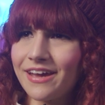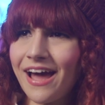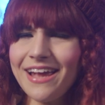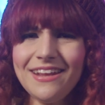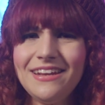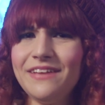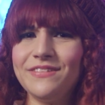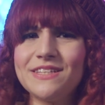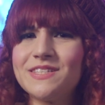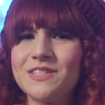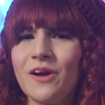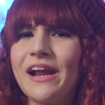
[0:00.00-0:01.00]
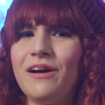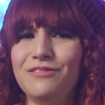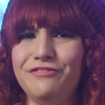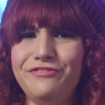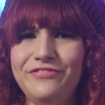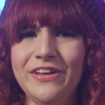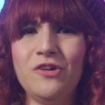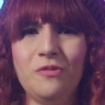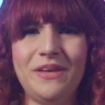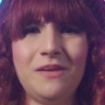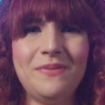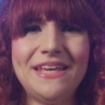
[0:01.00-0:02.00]
The guy didn't even start out in
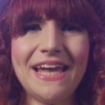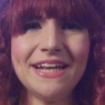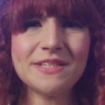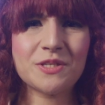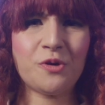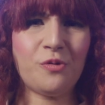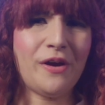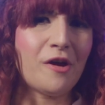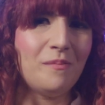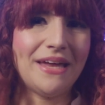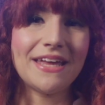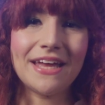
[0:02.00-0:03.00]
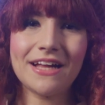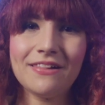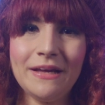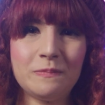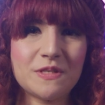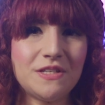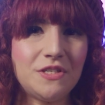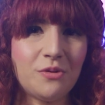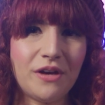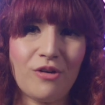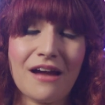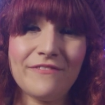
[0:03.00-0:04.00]
film, he began his career making clips and
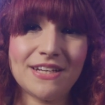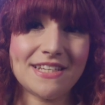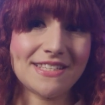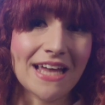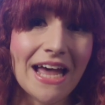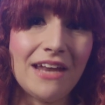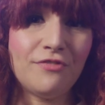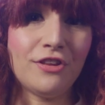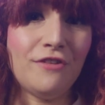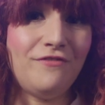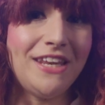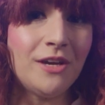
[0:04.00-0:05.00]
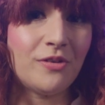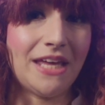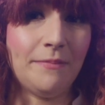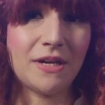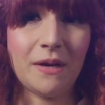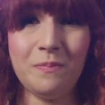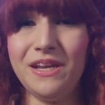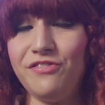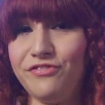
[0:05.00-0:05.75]
doing graphic design for the video game company